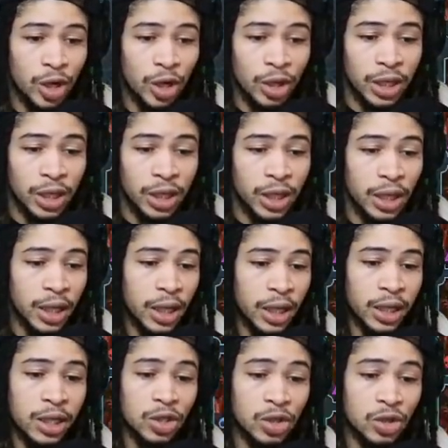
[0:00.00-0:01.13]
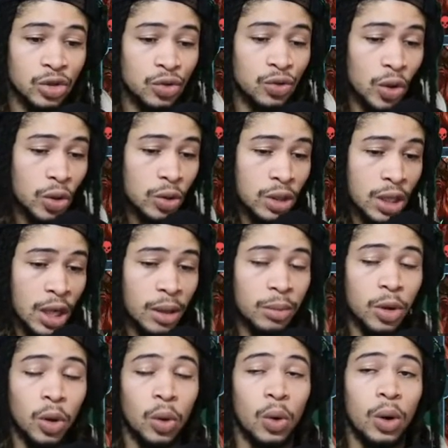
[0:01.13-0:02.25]
it, and get your scrolls up
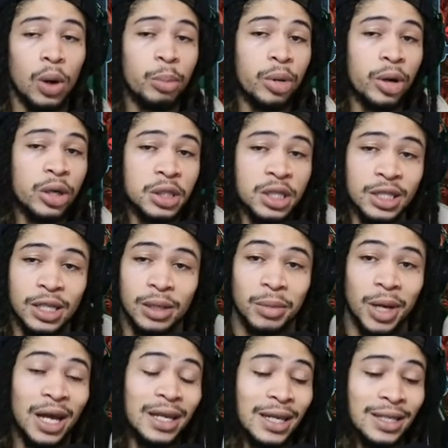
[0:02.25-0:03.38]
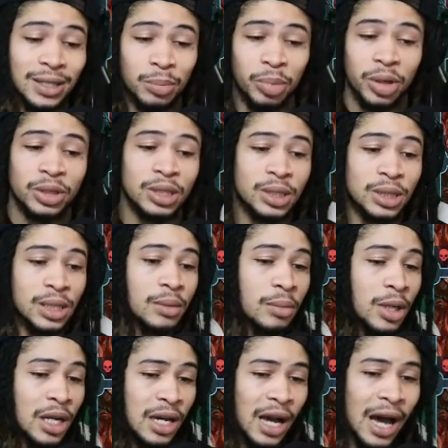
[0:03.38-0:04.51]
or purchase them. I like to purchase them.
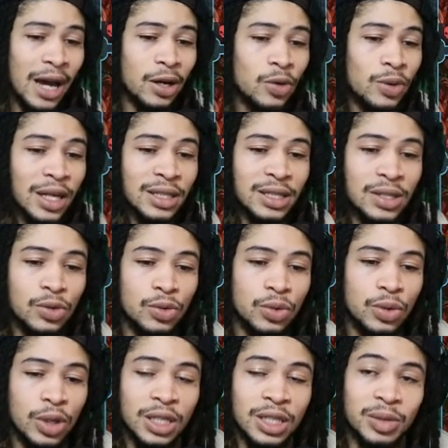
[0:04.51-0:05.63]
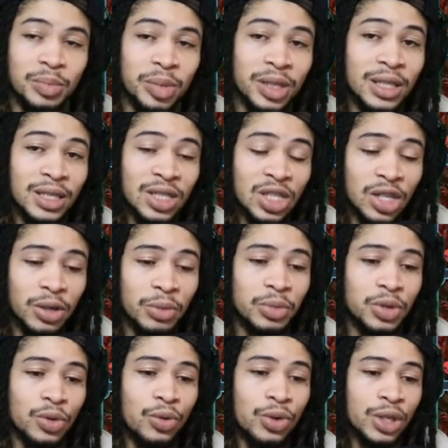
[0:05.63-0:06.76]
I don't like to spend the gems
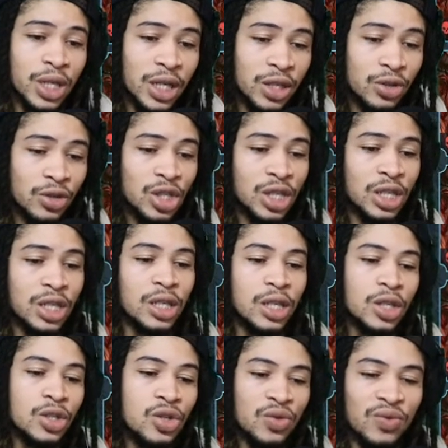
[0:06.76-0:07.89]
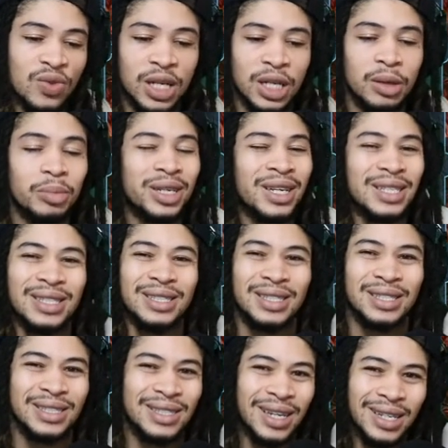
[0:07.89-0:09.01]
on energy to run it because it just
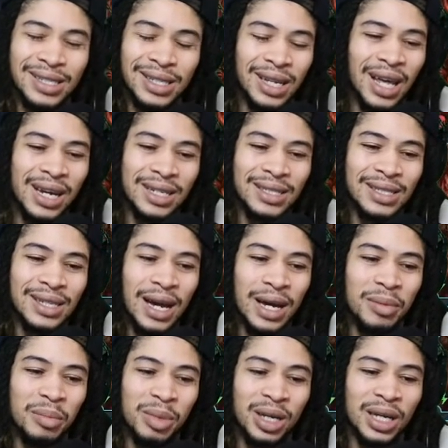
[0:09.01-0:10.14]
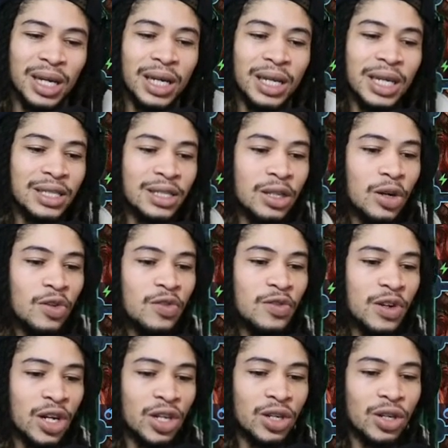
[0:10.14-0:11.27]
takes a lot of time, and that's no
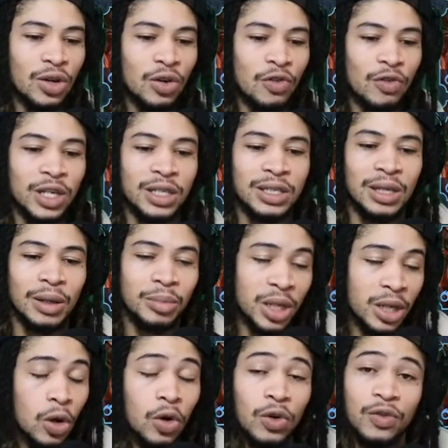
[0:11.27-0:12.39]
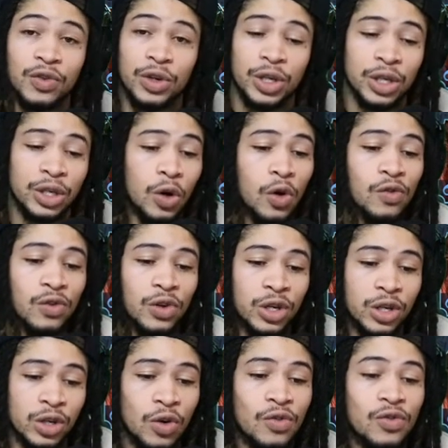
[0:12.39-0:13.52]
fun. Running something over and over and
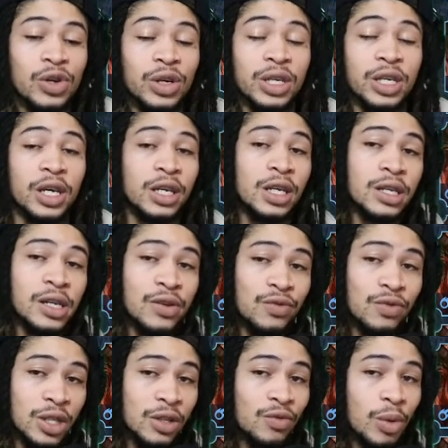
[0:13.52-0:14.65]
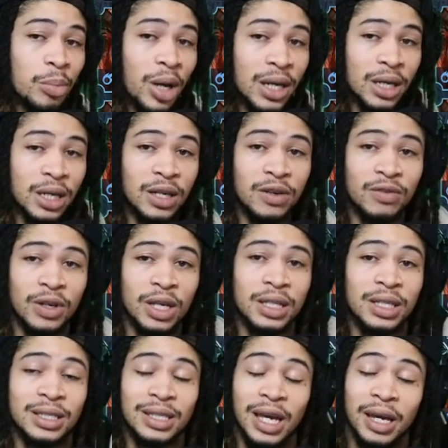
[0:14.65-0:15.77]
over again can get really repetitive. This
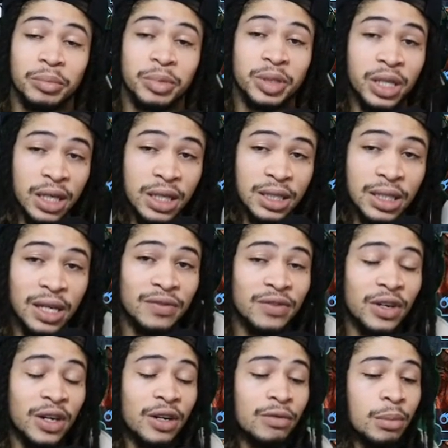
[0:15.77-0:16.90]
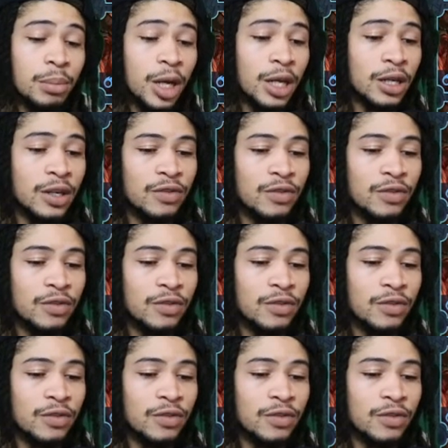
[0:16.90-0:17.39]
game does get very repetitive,